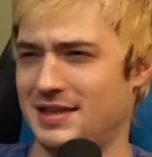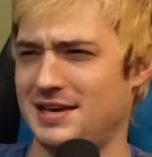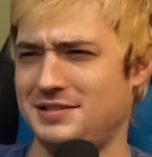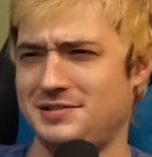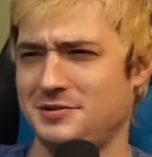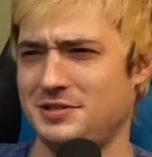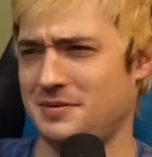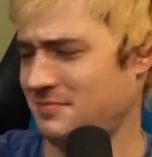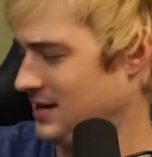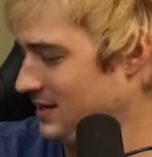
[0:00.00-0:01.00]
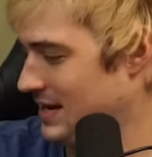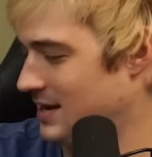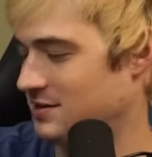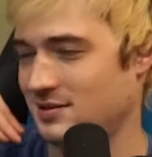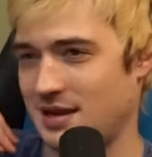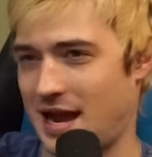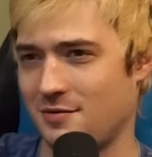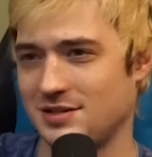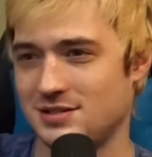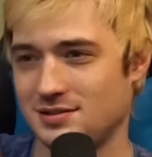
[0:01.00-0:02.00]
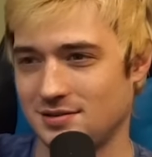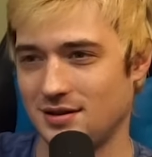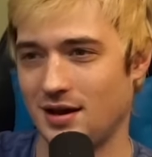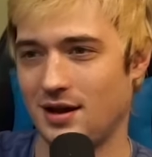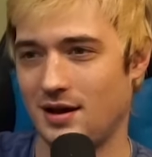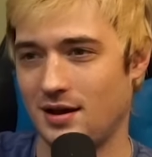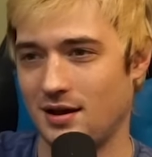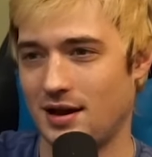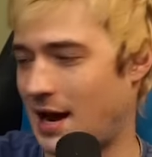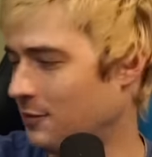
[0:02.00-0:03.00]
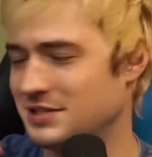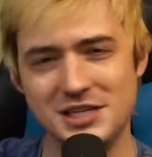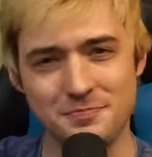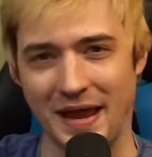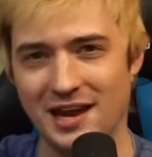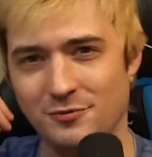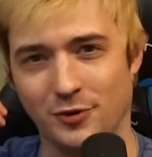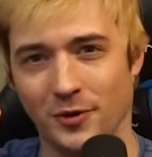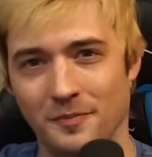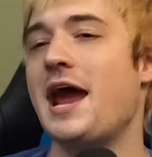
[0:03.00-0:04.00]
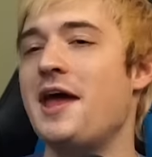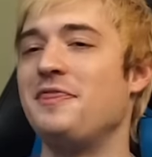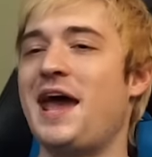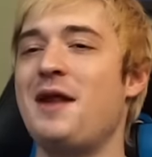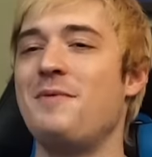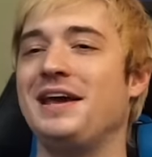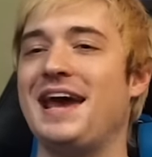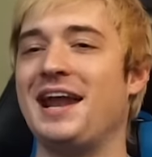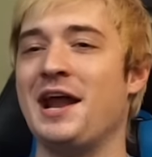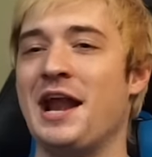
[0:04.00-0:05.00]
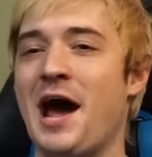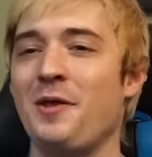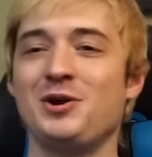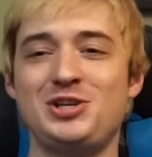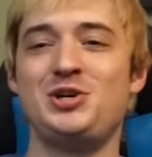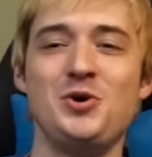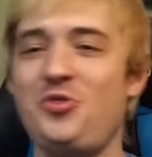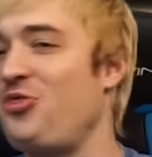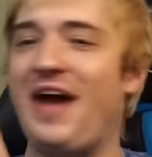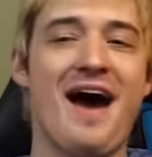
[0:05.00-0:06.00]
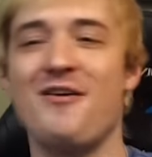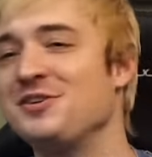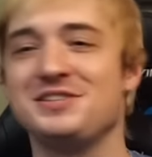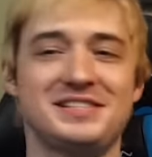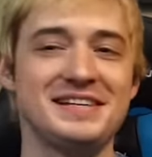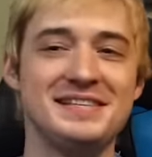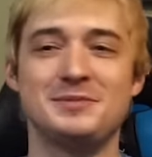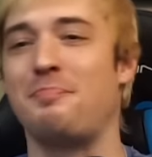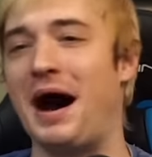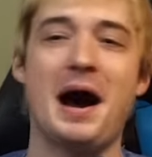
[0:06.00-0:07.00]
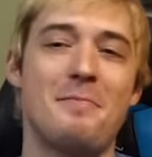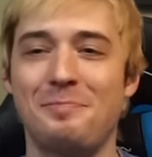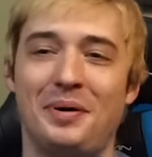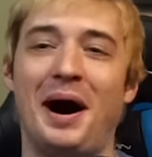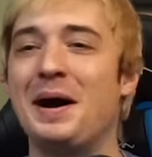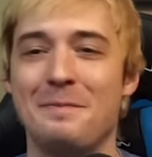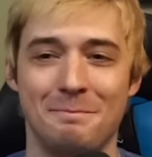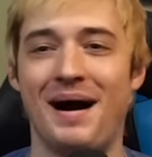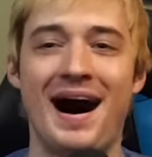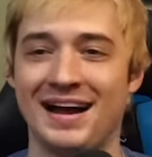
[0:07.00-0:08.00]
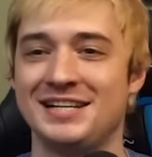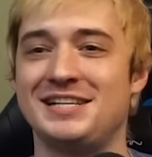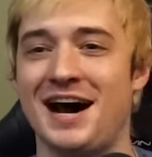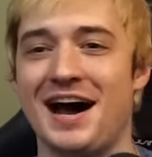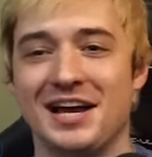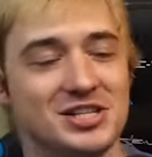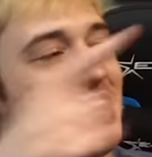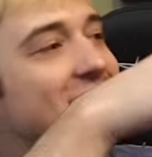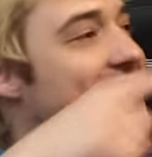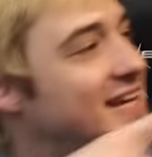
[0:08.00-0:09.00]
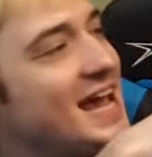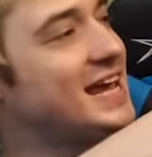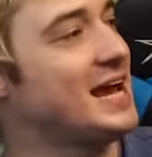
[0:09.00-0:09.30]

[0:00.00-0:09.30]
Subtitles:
this or something like that. How is this painful? And then we get another 2000s pop punk montage. Kick